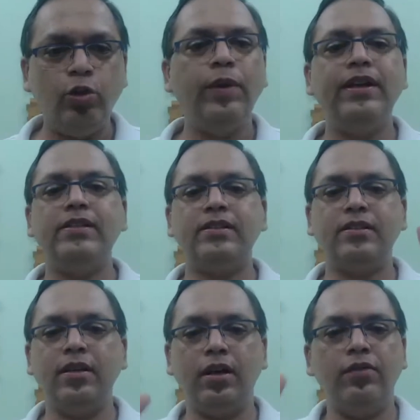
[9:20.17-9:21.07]
two ways
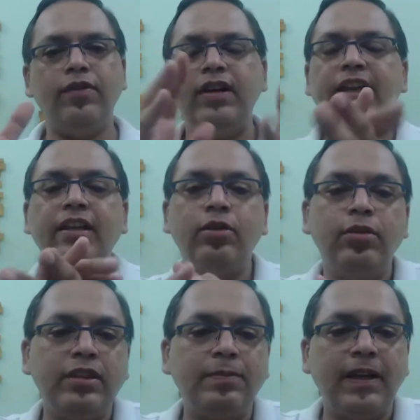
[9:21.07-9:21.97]
of earning
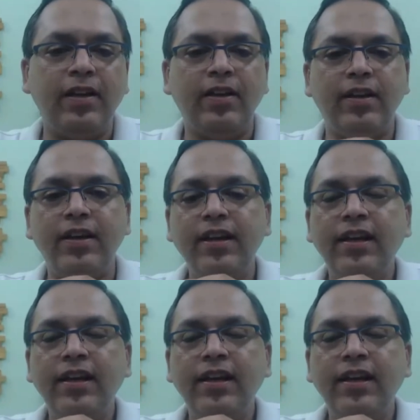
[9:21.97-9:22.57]
through this particular